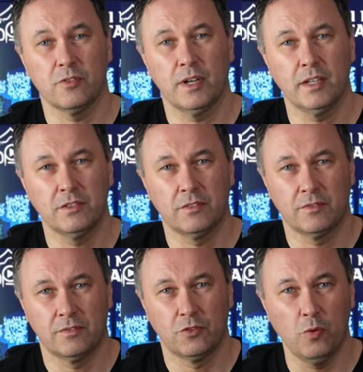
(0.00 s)
So I
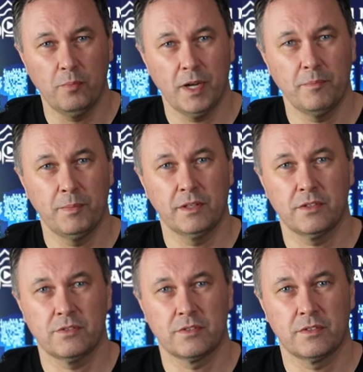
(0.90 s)
don't mind being the
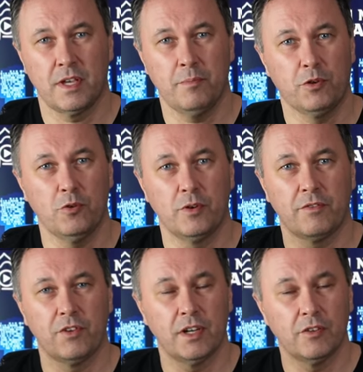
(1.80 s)
scapegoat
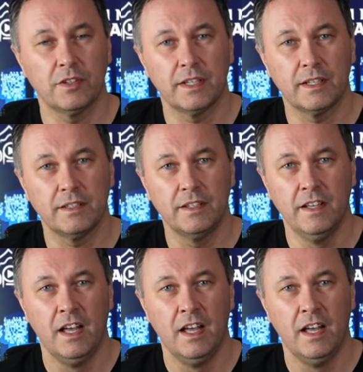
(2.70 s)
every now and then.